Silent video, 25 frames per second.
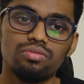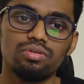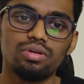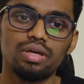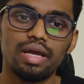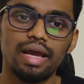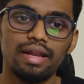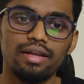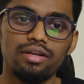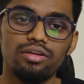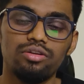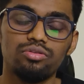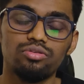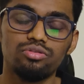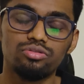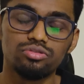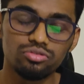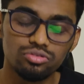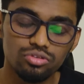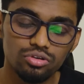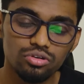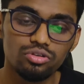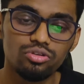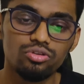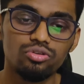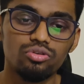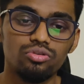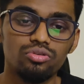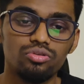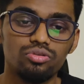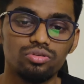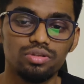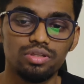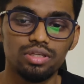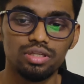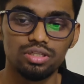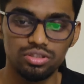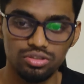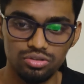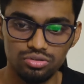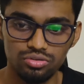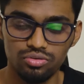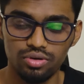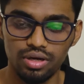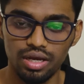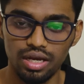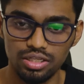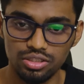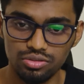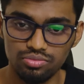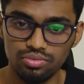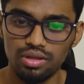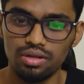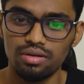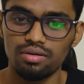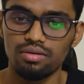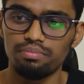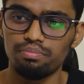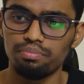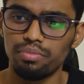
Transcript: and you should do these two as well.